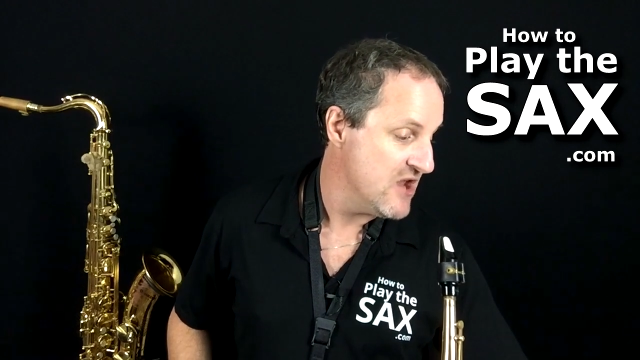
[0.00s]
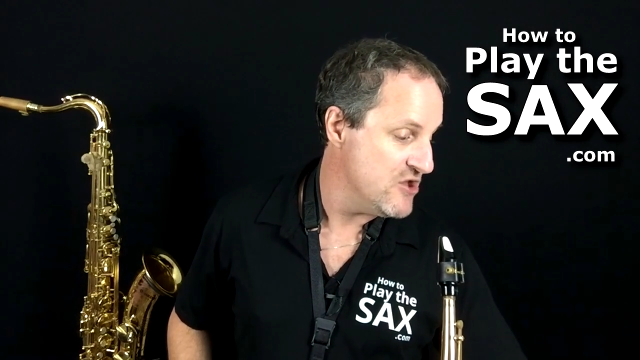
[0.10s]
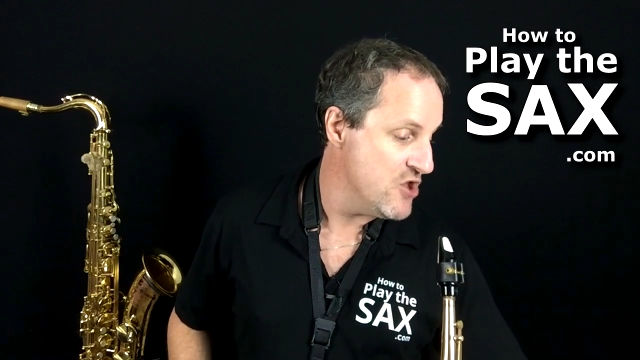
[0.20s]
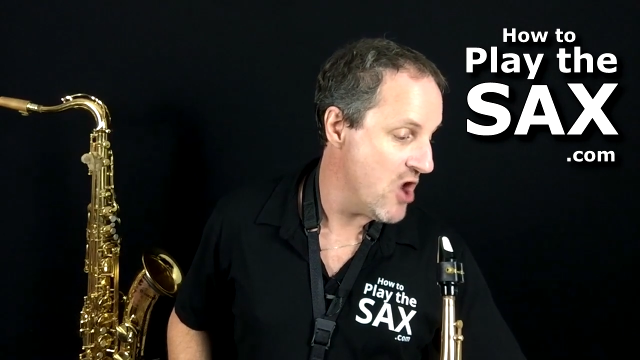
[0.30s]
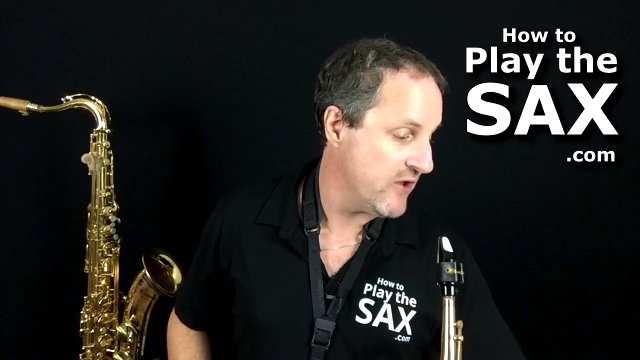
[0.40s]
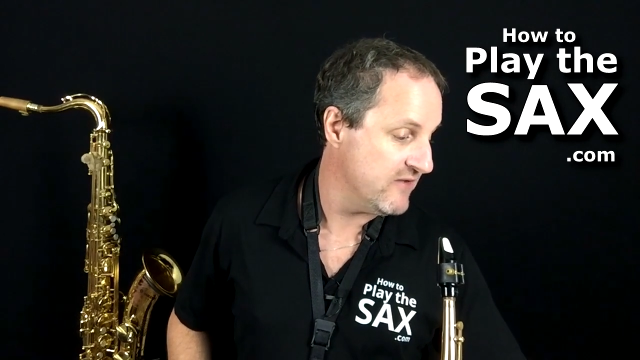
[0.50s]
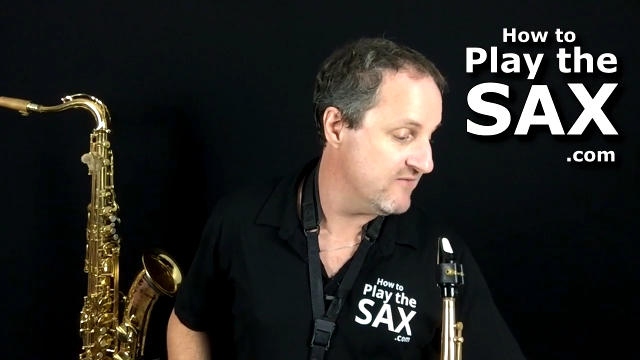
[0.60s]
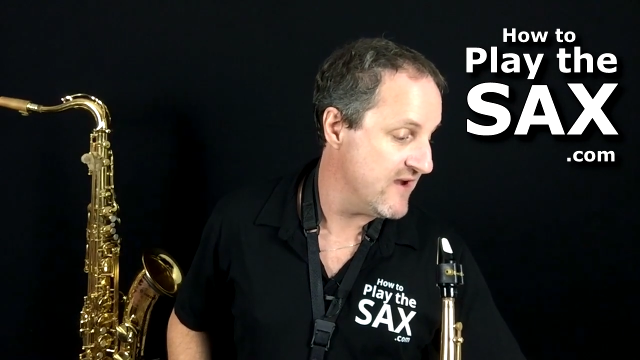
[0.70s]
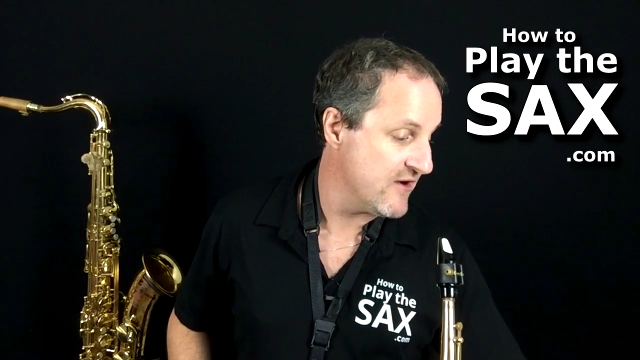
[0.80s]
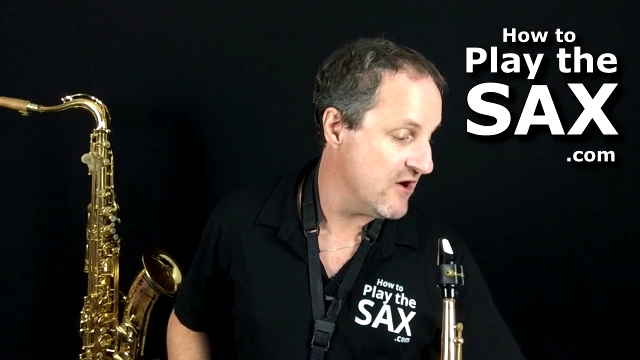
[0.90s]
Not
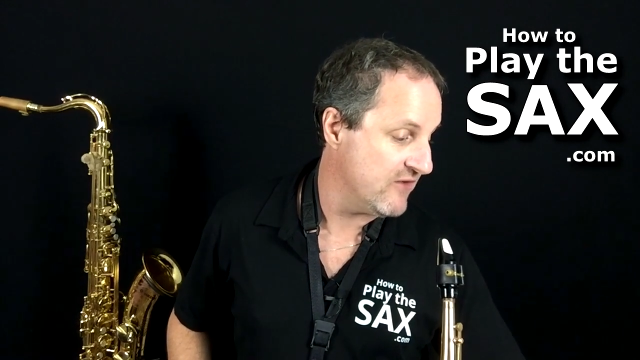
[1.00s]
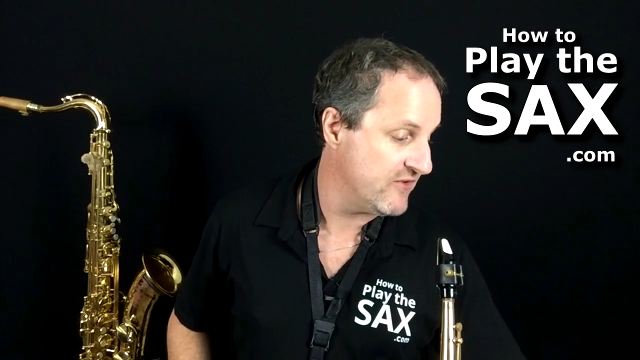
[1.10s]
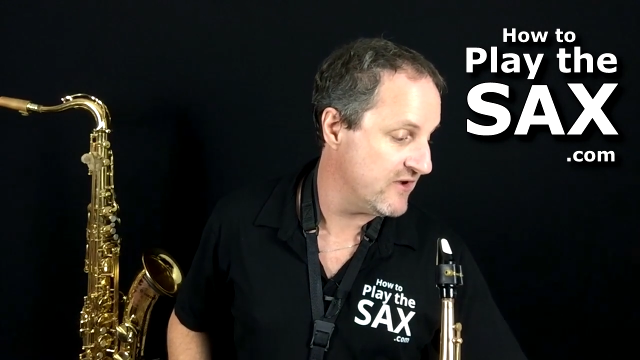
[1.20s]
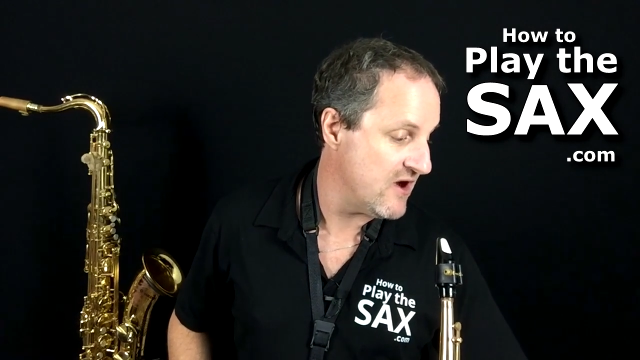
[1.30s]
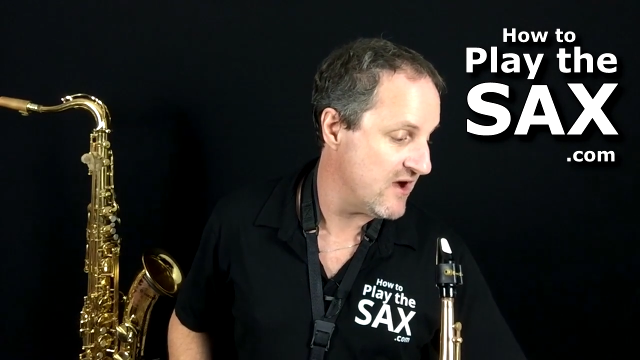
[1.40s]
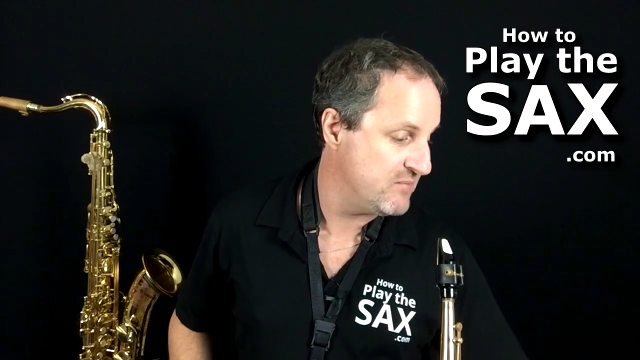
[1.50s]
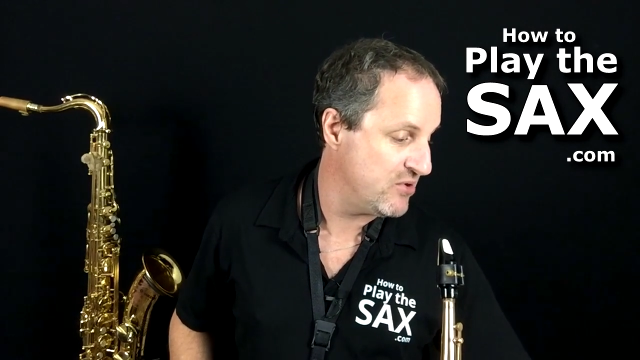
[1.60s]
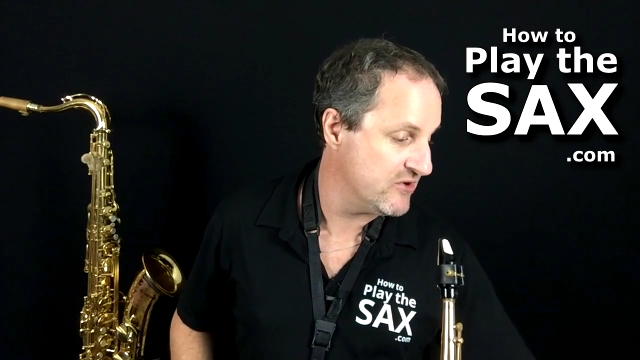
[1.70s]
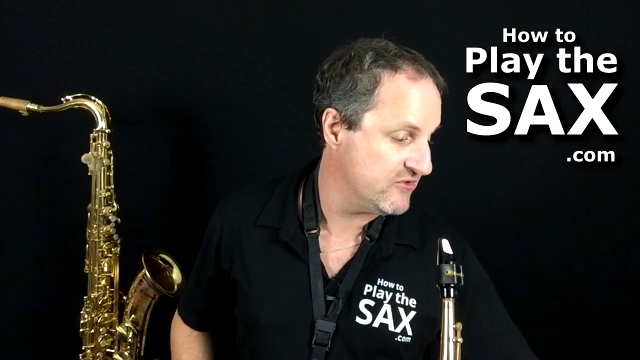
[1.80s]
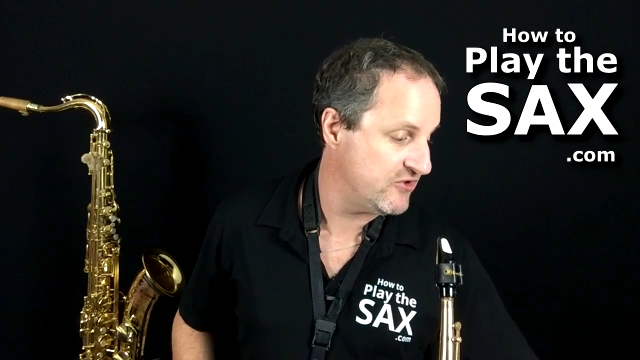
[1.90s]
very often, I
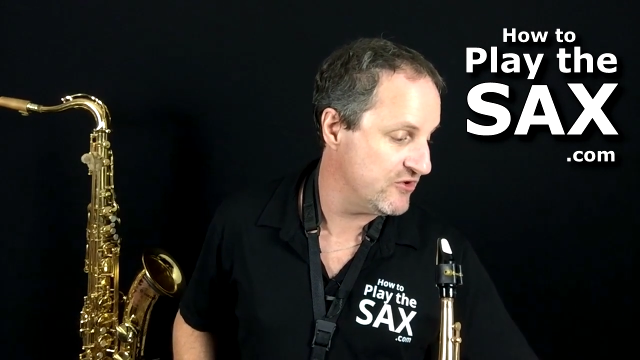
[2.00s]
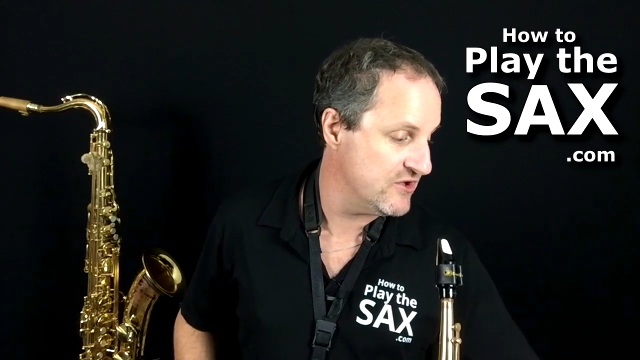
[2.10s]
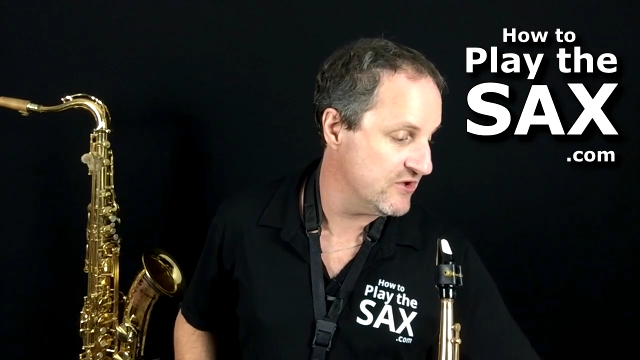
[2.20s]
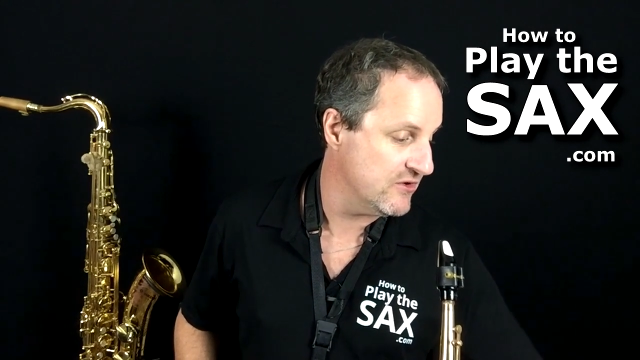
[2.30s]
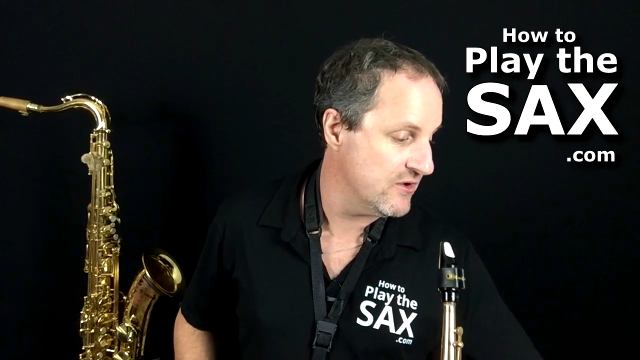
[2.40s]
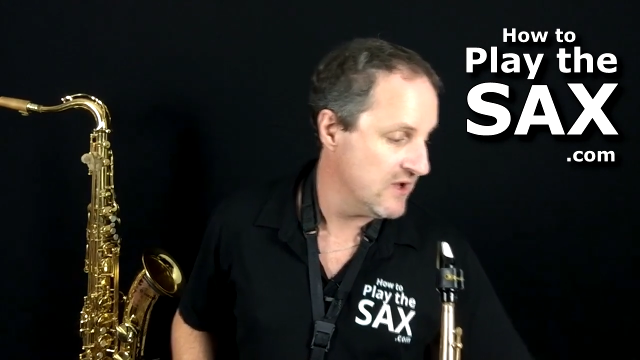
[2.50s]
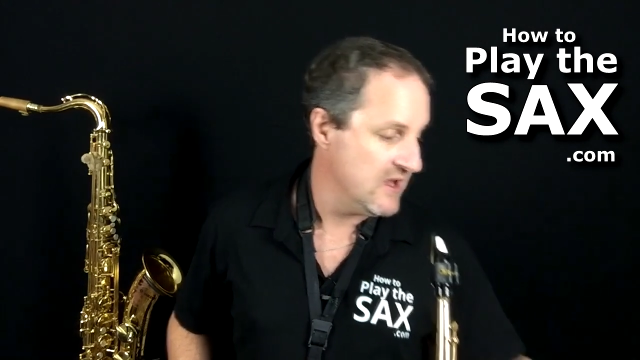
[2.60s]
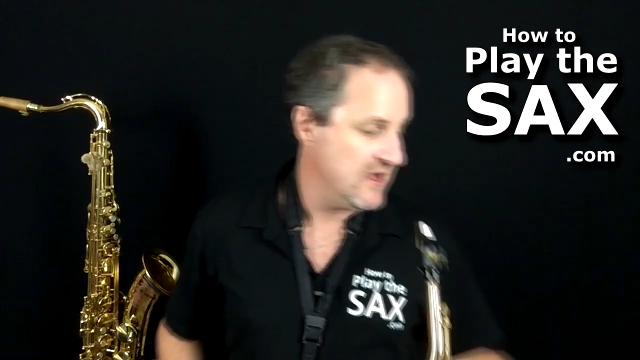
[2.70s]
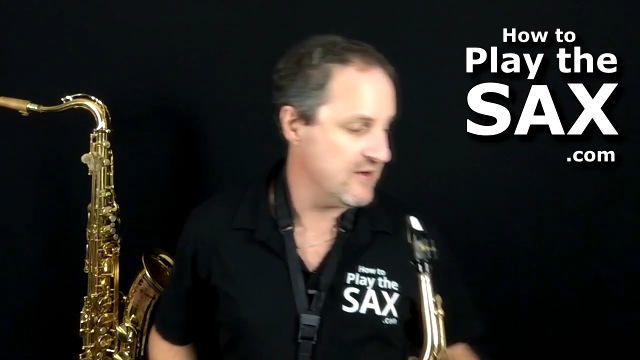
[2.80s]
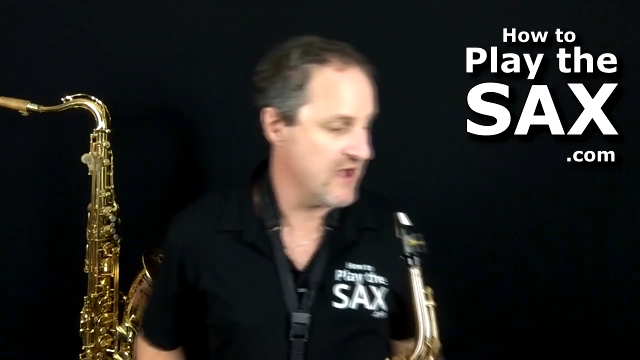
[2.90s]
put it to you.
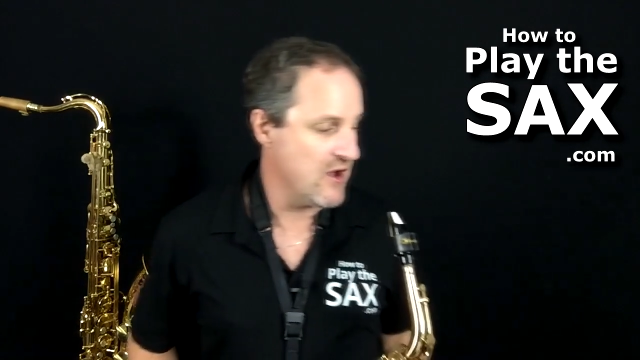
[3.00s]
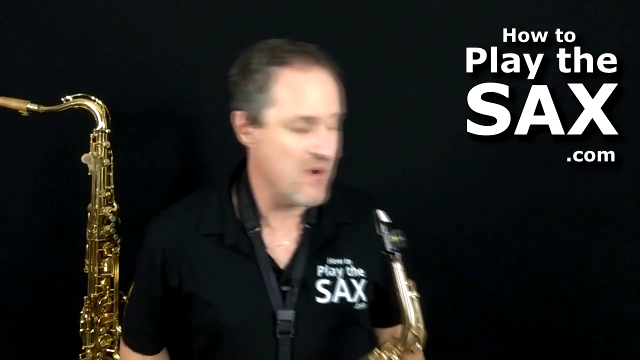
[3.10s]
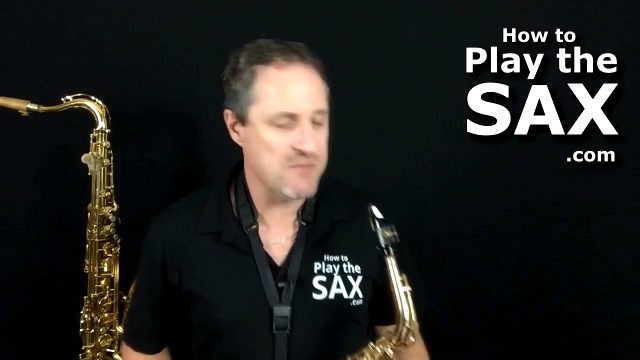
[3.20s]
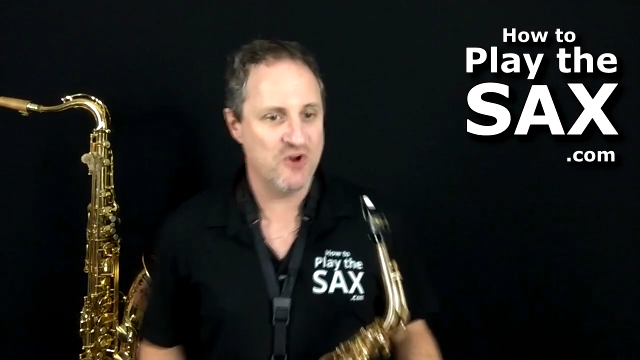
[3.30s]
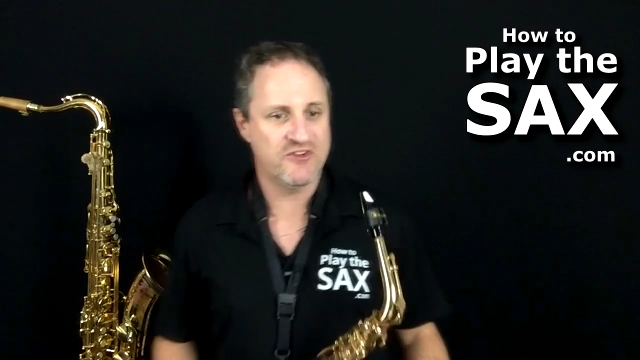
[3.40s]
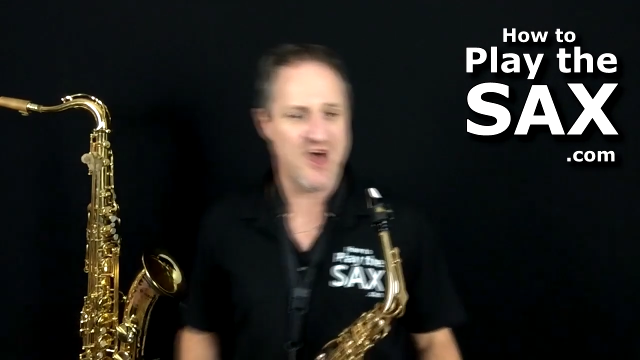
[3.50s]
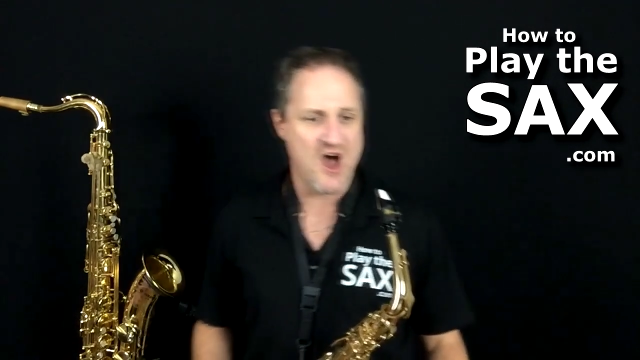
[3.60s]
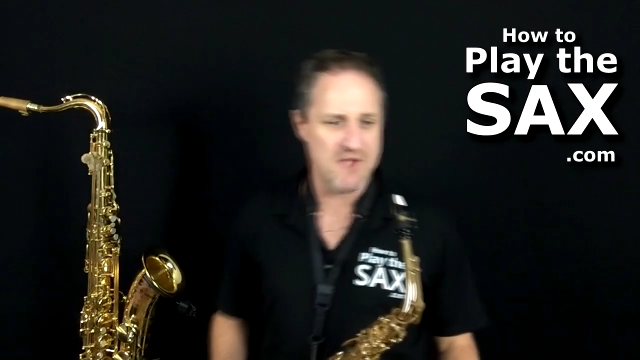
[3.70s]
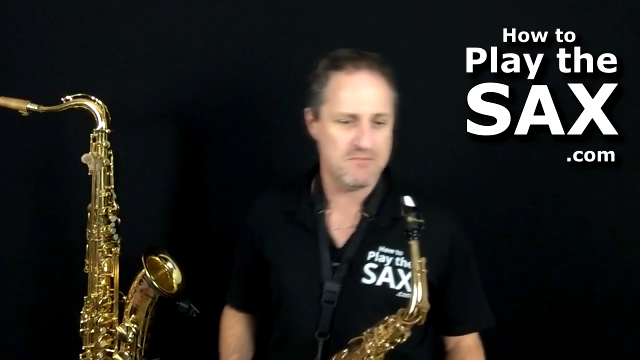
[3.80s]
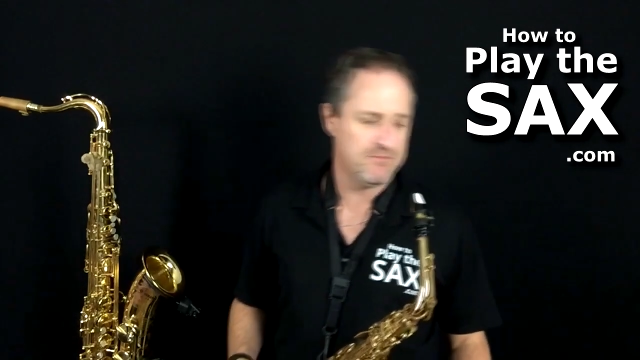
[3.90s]
Here we go, one more
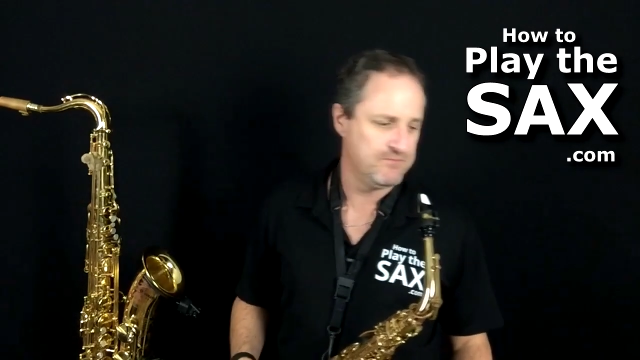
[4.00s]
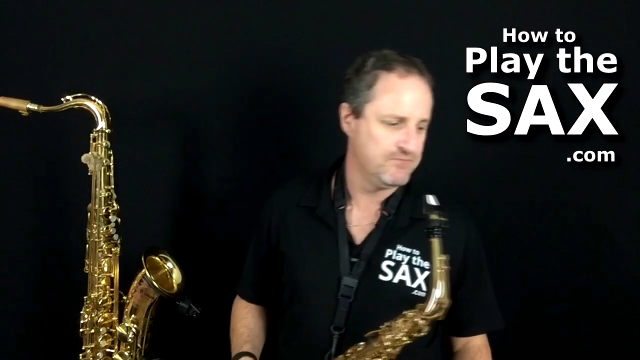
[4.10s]
time.